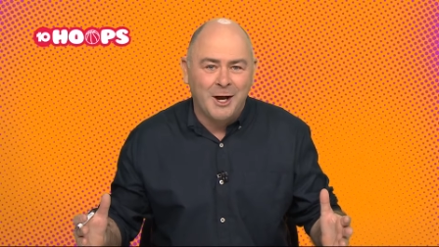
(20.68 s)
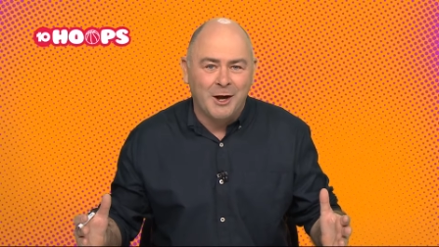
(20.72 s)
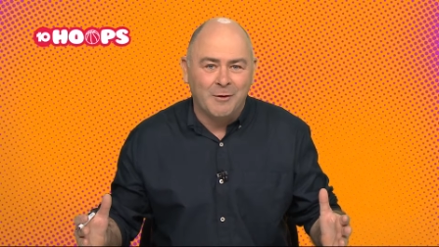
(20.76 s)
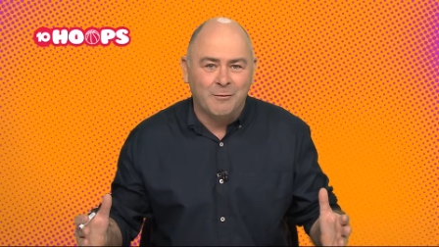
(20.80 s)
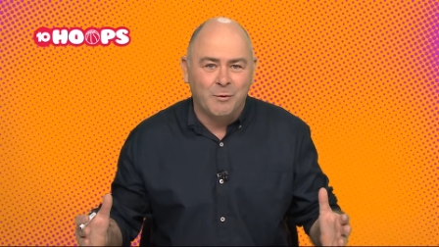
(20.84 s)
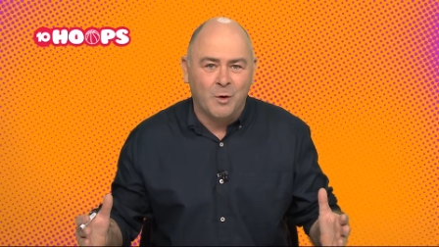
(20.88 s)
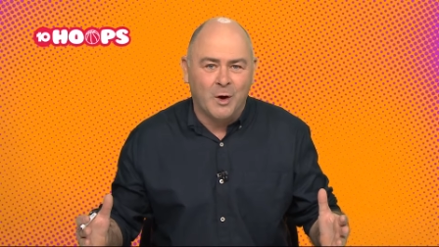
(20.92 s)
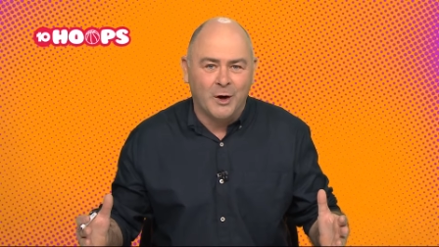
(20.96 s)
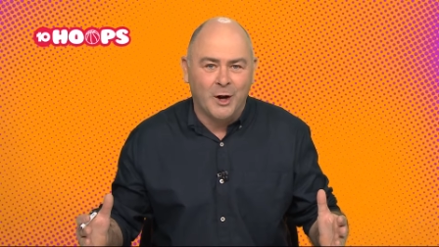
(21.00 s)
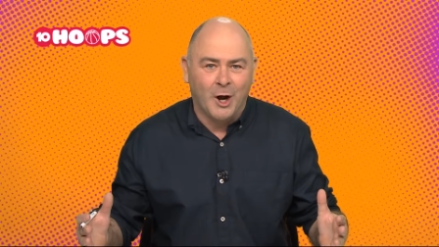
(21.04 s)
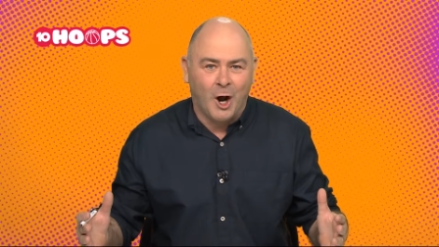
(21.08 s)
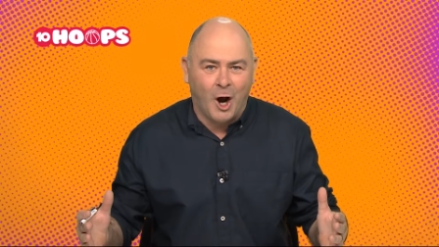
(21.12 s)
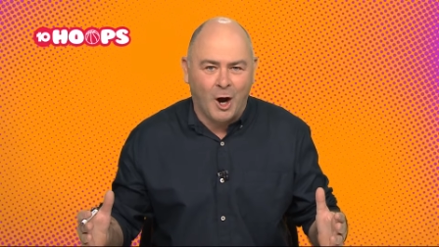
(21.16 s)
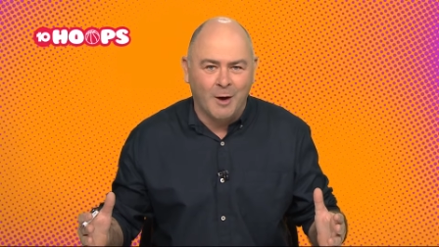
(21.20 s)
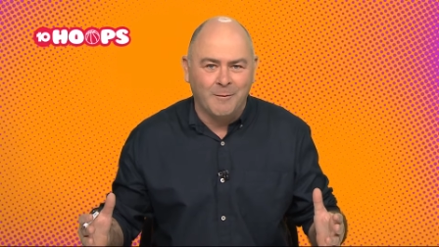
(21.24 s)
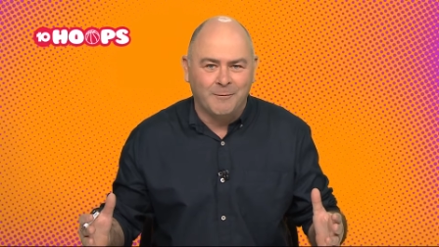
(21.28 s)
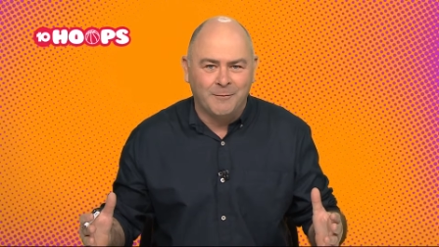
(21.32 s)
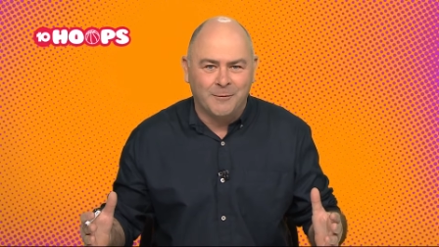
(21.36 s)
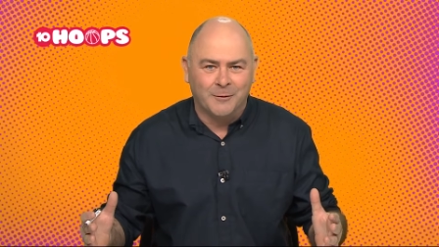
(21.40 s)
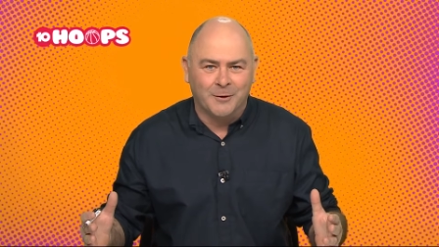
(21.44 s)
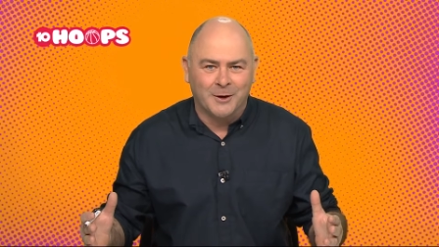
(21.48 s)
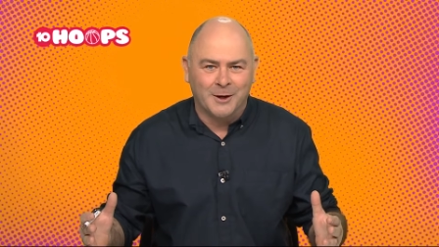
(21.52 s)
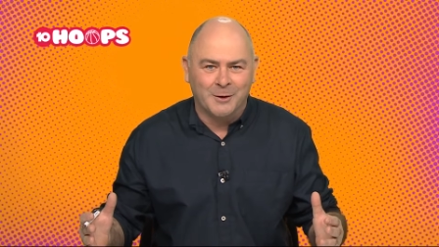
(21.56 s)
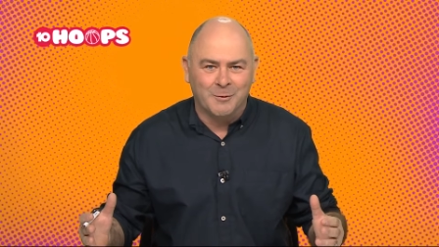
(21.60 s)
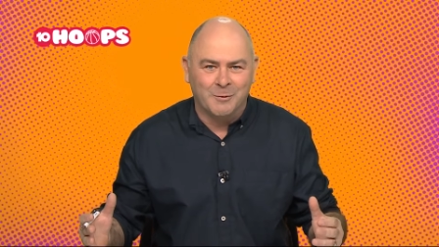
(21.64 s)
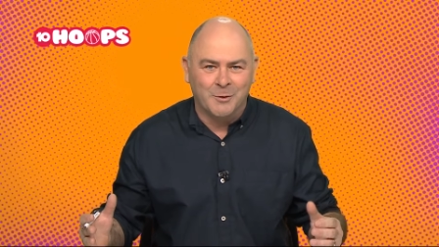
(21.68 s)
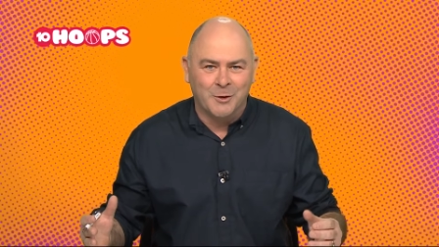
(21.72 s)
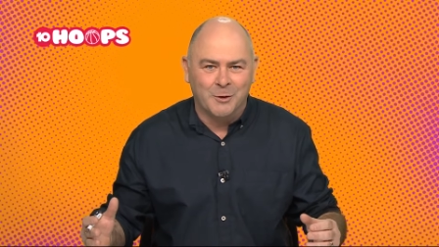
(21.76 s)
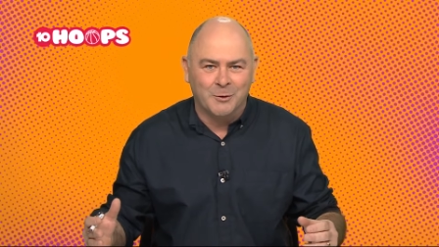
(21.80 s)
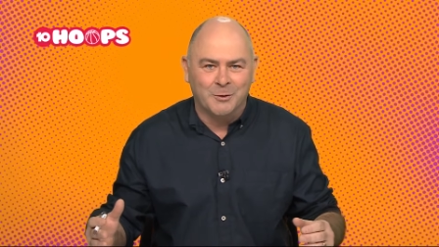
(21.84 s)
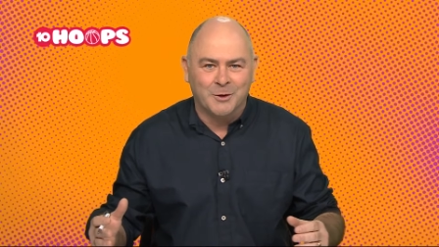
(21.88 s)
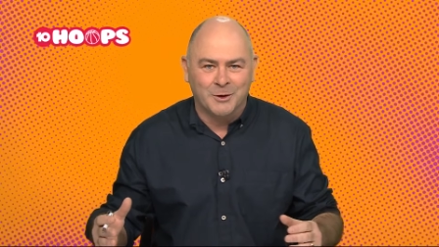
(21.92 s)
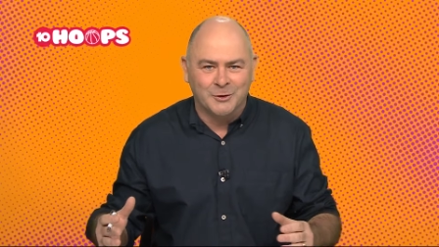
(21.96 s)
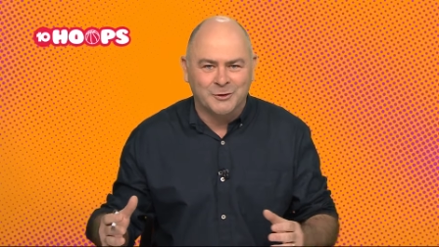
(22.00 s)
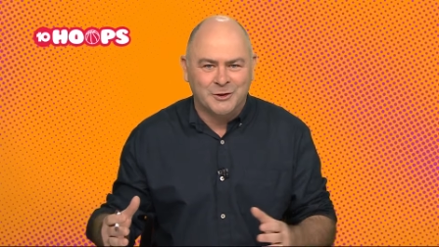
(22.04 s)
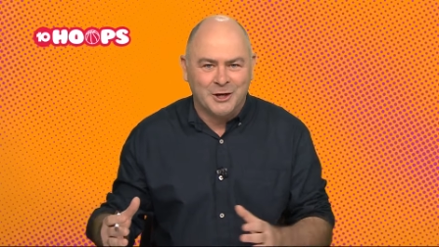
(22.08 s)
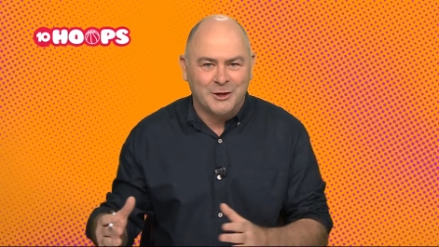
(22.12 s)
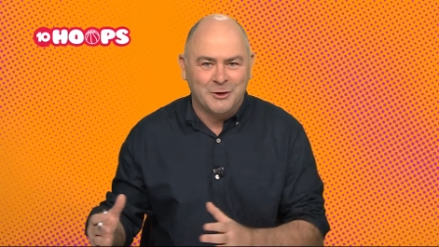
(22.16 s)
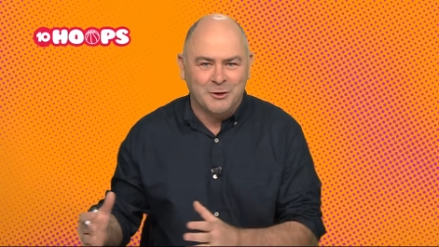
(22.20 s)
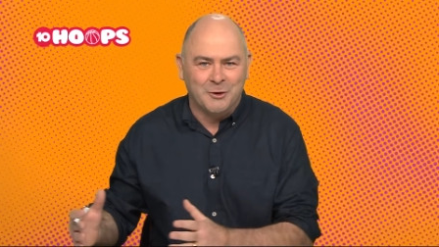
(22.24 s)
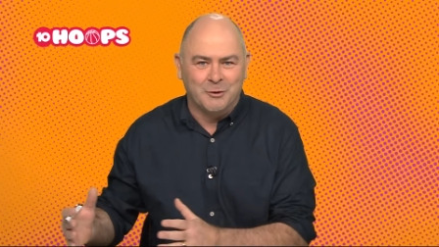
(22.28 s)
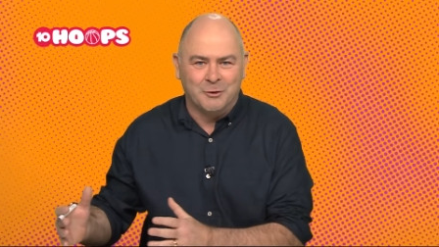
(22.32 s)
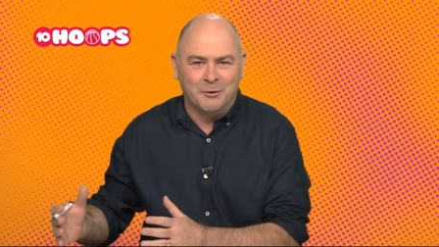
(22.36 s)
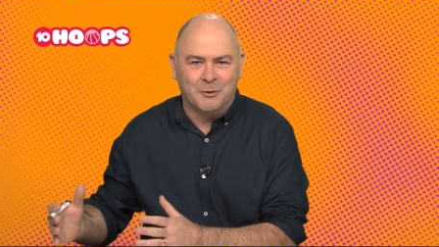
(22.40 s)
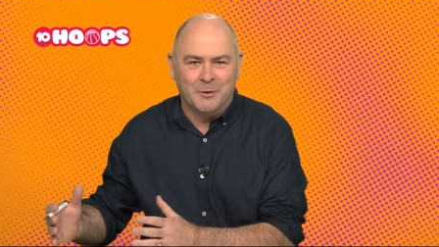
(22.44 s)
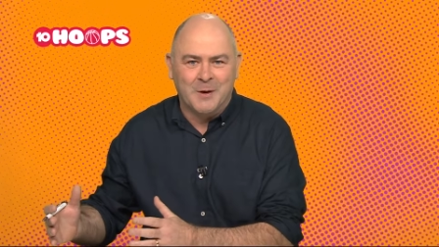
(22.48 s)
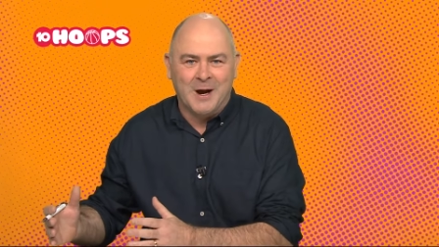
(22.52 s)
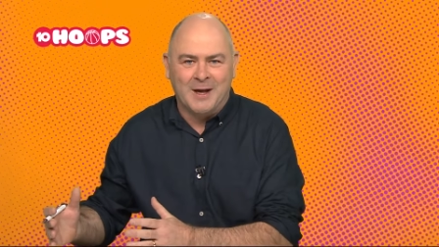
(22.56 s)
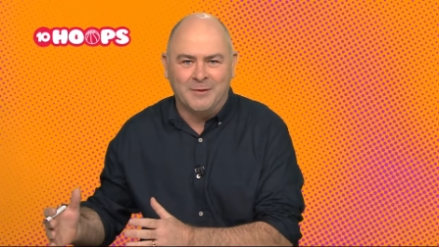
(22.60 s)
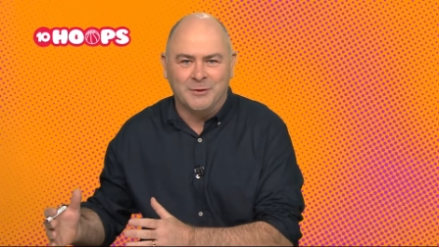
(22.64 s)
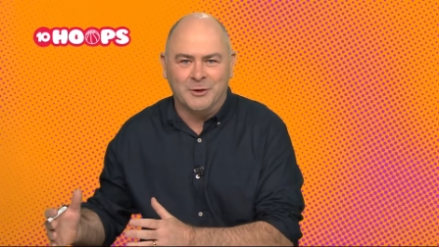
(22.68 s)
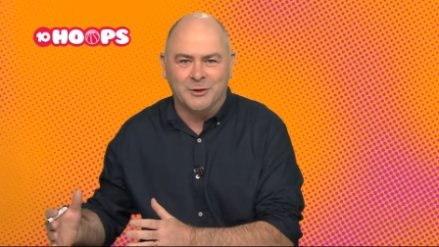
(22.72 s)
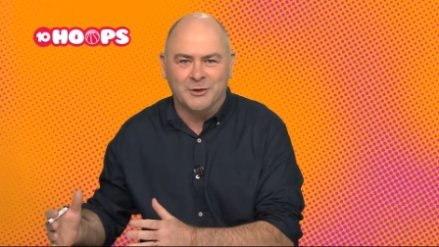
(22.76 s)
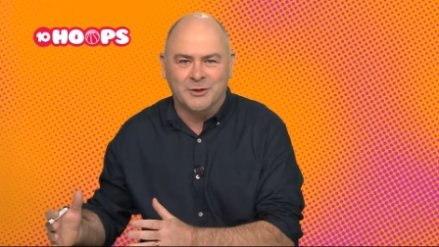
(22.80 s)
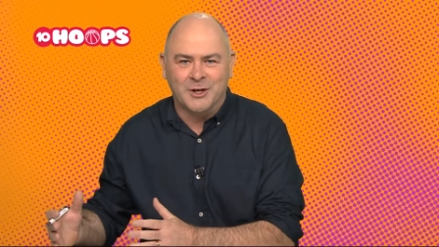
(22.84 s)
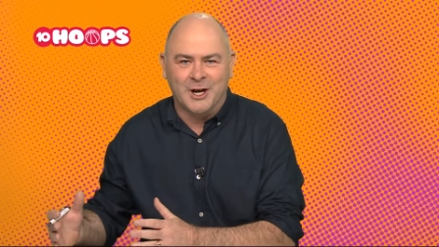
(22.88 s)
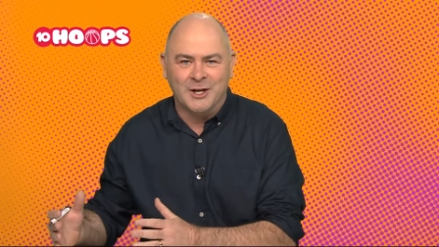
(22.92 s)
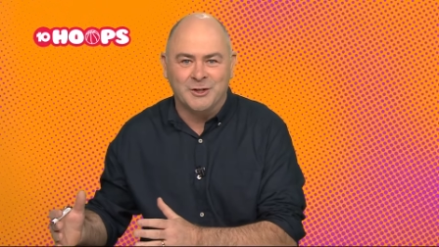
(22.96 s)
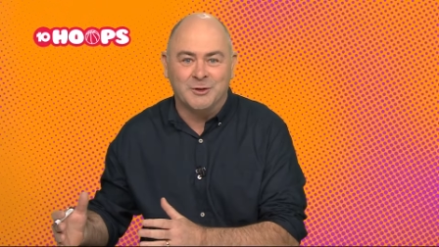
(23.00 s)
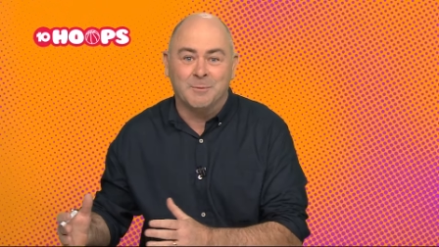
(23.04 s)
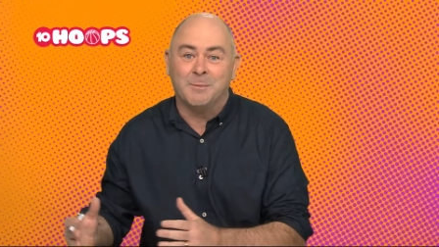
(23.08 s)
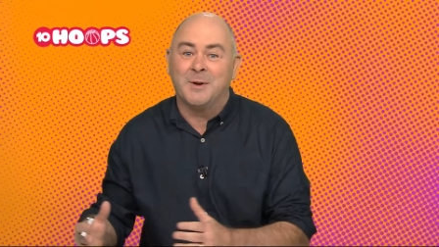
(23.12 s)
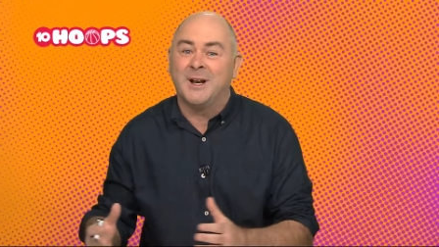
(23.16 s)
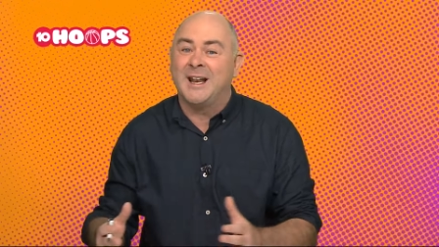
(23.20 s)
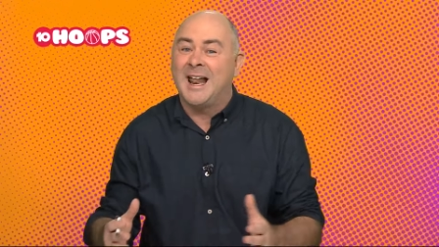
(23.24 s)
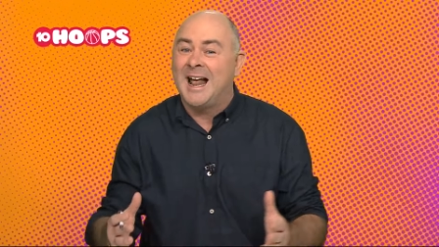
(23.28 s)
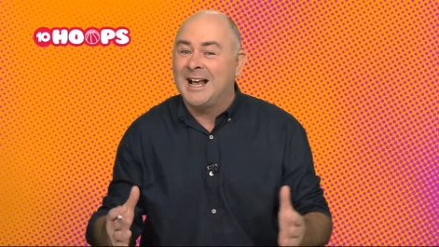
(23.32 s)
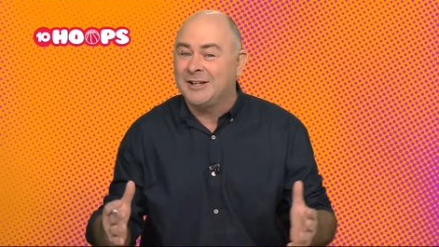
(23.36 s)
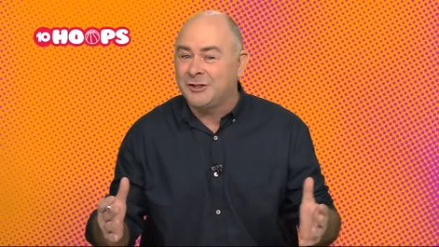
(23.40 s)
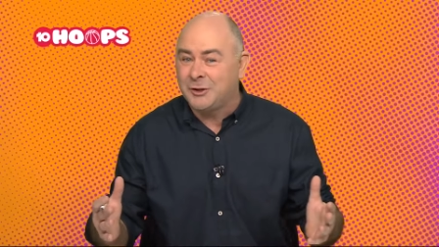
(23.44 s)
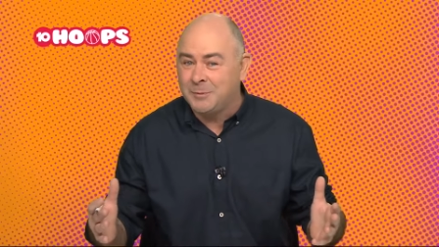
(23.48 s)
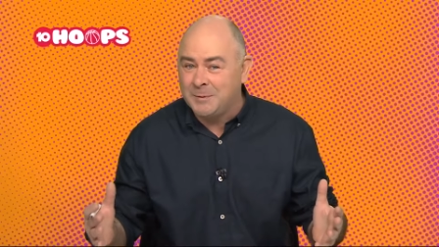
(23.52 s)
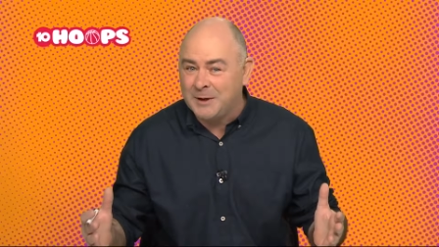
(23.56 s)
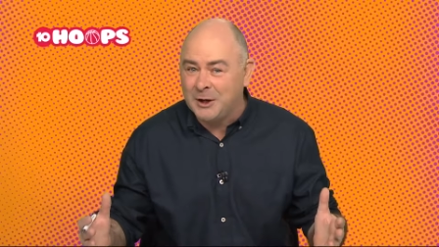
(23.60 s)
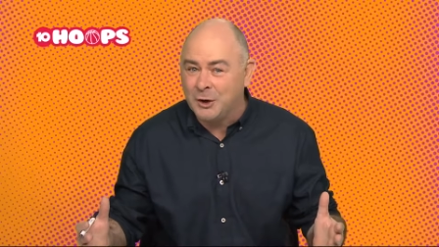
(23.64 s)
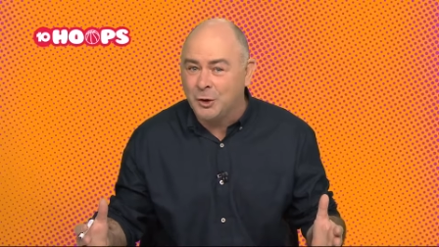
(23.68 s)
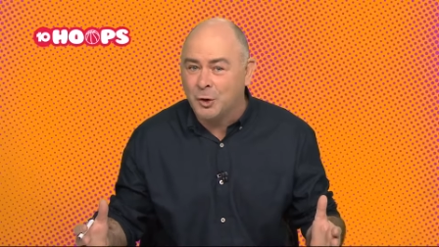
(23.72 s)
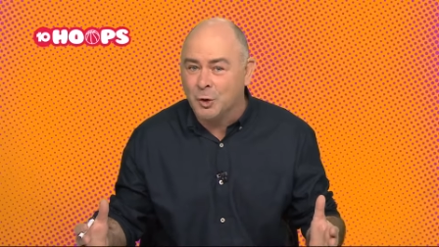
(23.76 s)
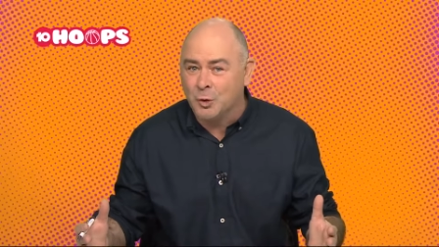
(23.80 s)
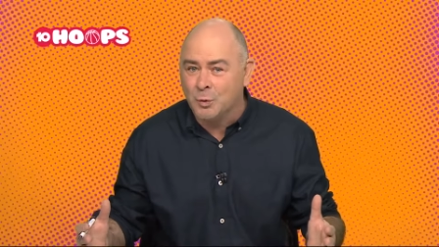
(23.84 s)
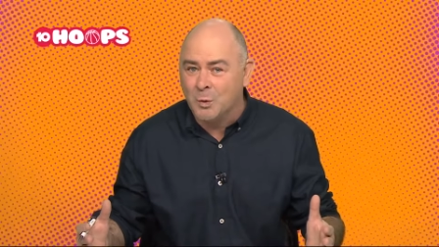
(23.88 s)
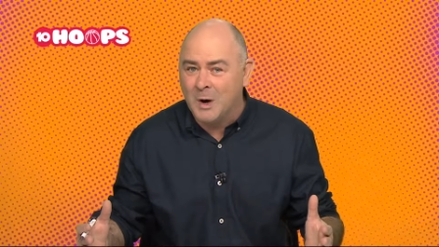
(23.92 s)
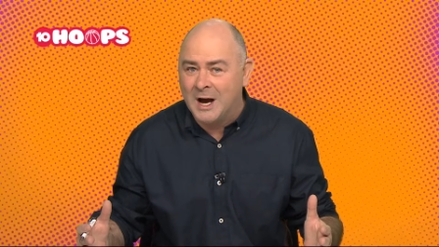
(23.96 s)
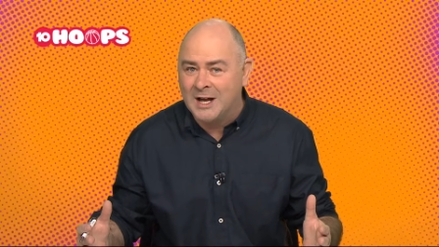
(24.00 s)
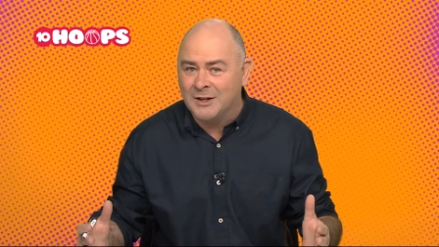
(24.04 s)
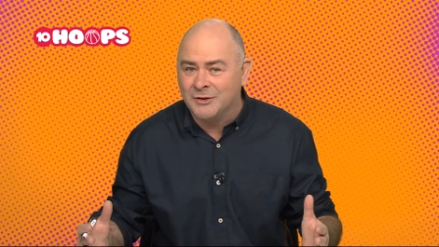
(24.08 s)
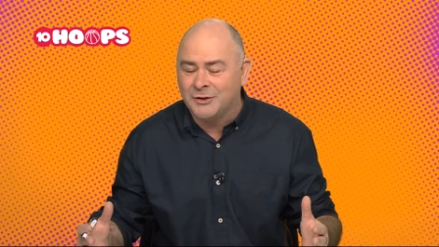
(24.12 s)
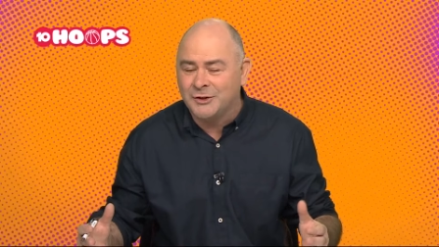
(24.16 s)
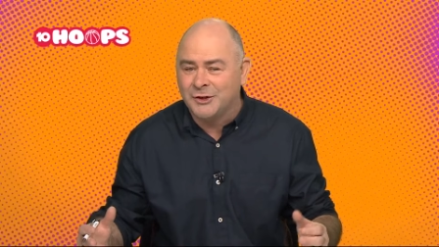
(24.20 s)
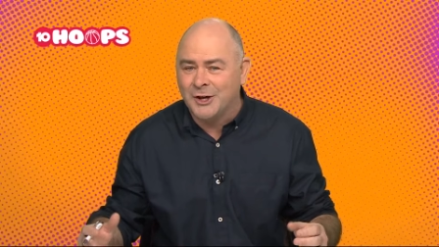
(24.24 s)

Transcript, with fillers: of what hopefully will continue throughout the season, but it has to be a good one.